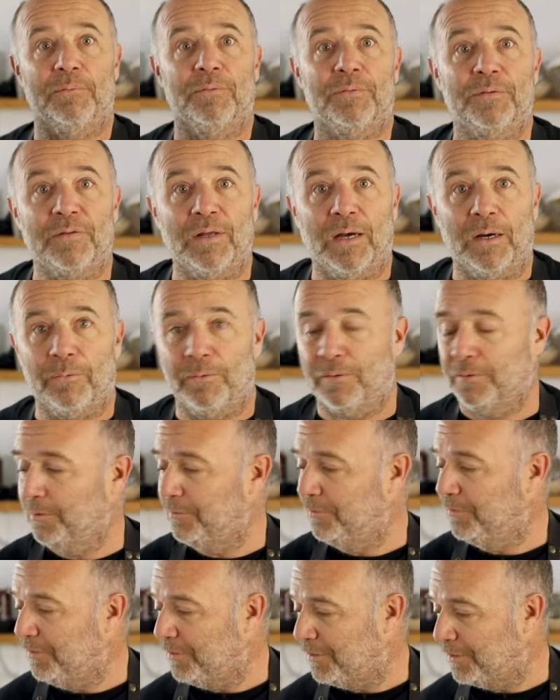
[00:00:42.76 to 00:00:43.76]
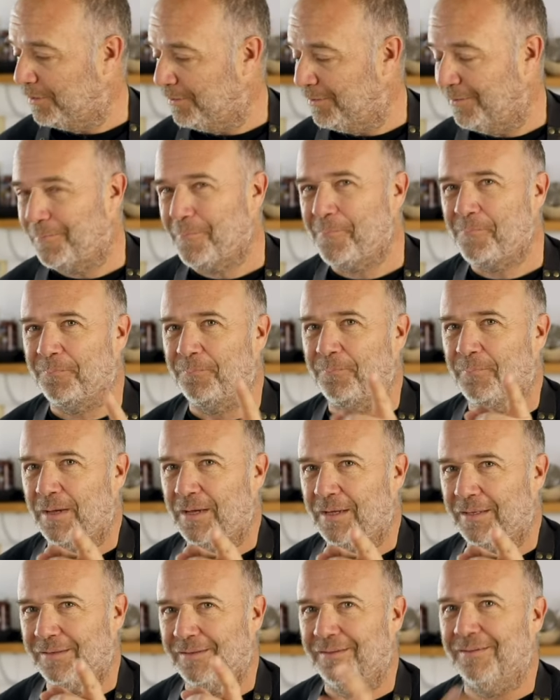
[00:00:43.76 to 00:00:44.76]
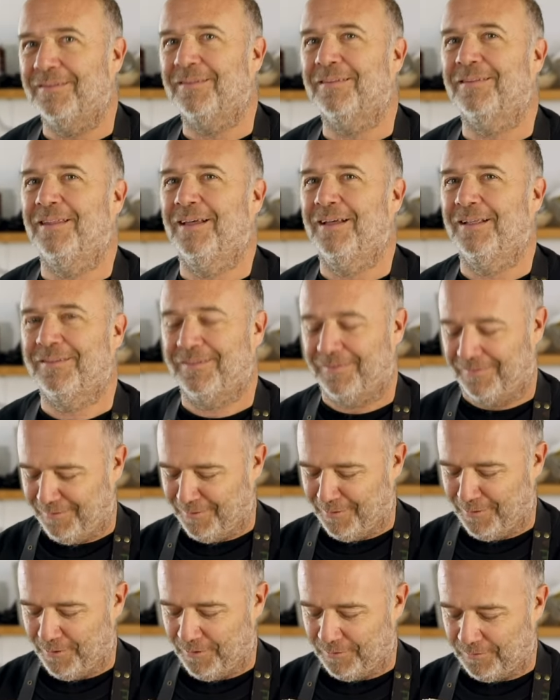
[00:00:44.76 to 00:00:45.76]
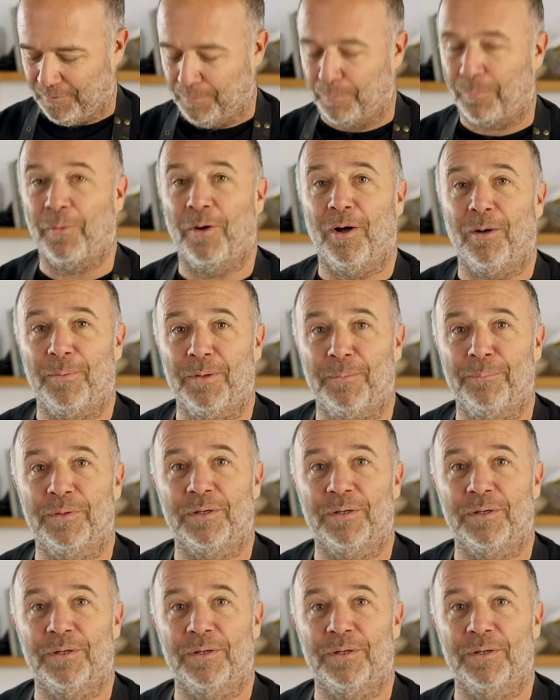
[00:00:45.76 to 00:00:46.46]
sourdough starter. But that's not a problem,